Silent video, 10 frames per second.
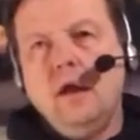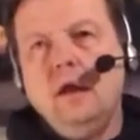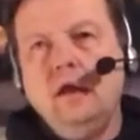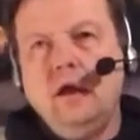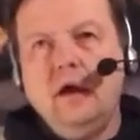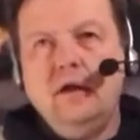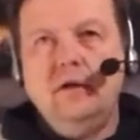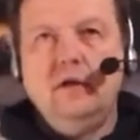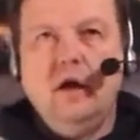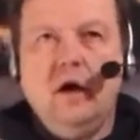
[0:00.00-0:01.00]

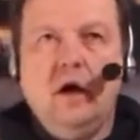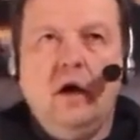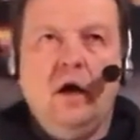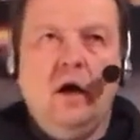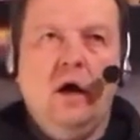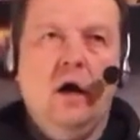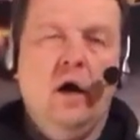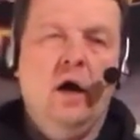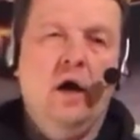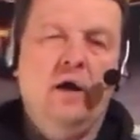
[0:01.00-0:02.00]
And
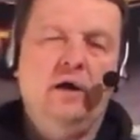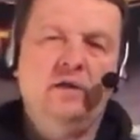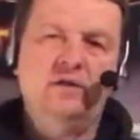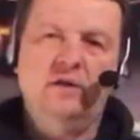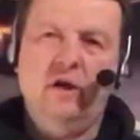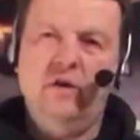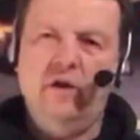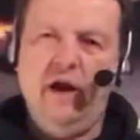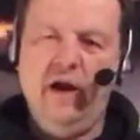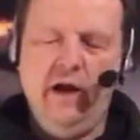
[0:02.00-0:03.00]
it's another
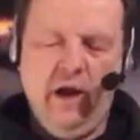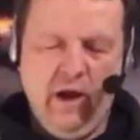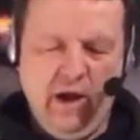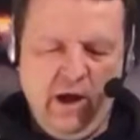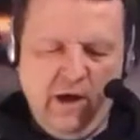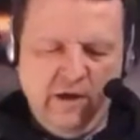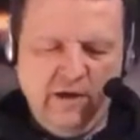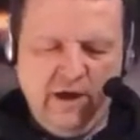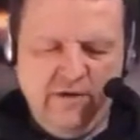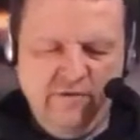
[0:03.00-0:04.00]
night
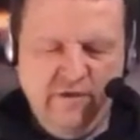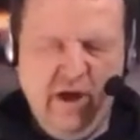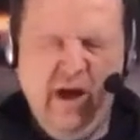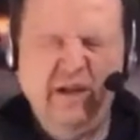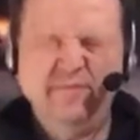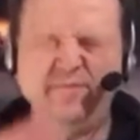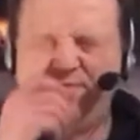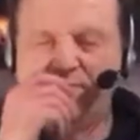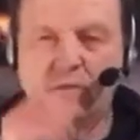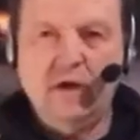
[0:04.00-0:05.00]
I've
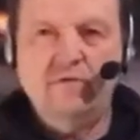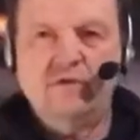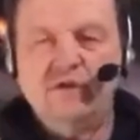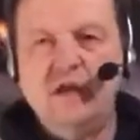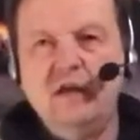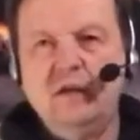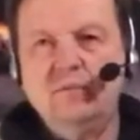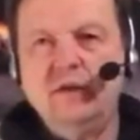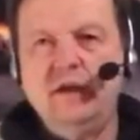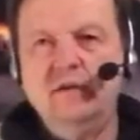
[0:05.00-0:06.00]
stayed
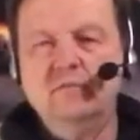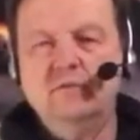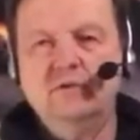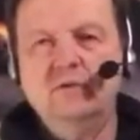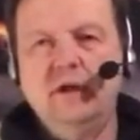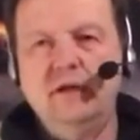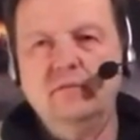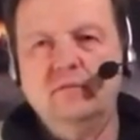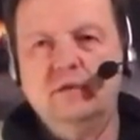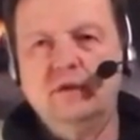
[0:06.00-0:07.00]
up late, too late.
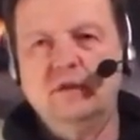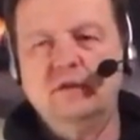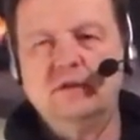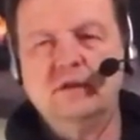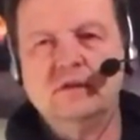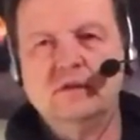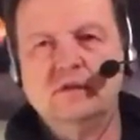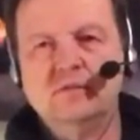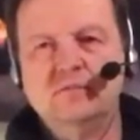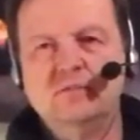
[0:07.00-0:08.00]

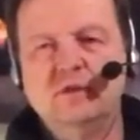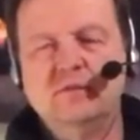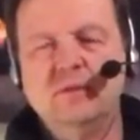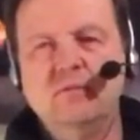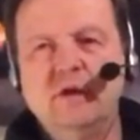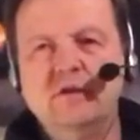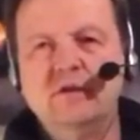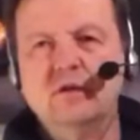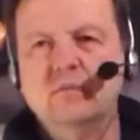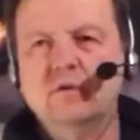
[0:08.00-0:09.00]
It's been my
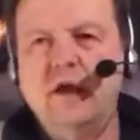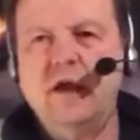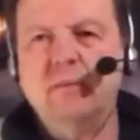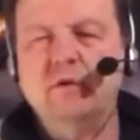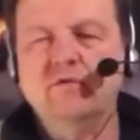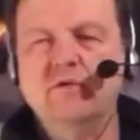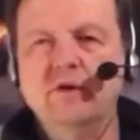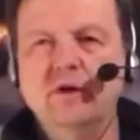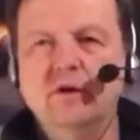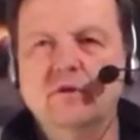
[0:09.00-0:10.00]
terrible habit for
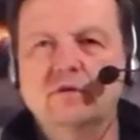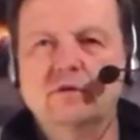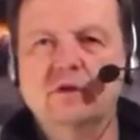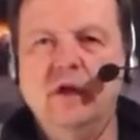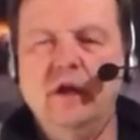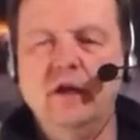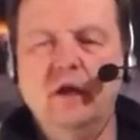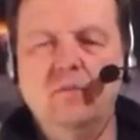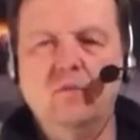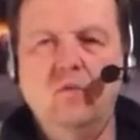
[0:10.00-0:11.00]
years, staying
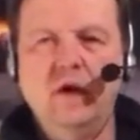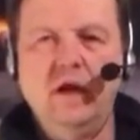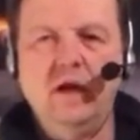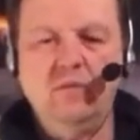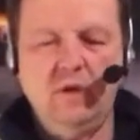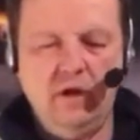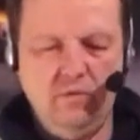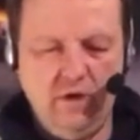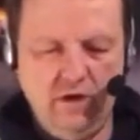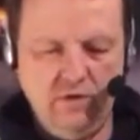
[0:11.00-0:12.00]
up way
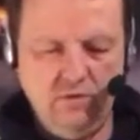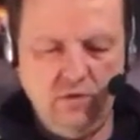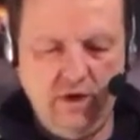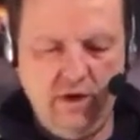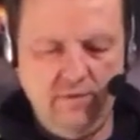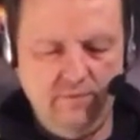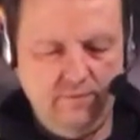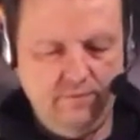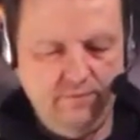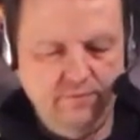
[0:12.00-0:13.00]
too late.
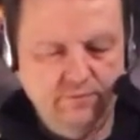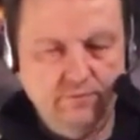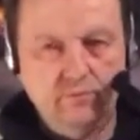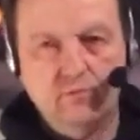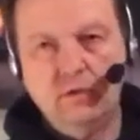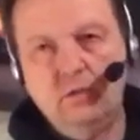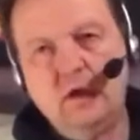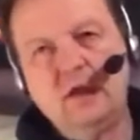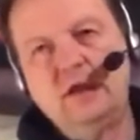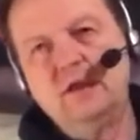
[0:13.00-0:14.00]

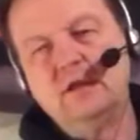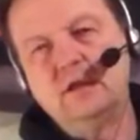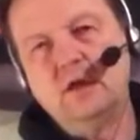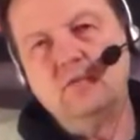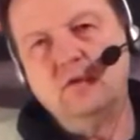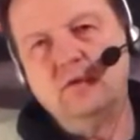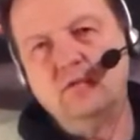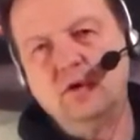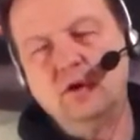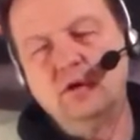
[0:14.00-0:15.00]
Well, I get done with
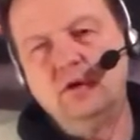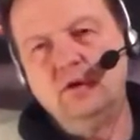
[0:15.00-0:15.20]
work,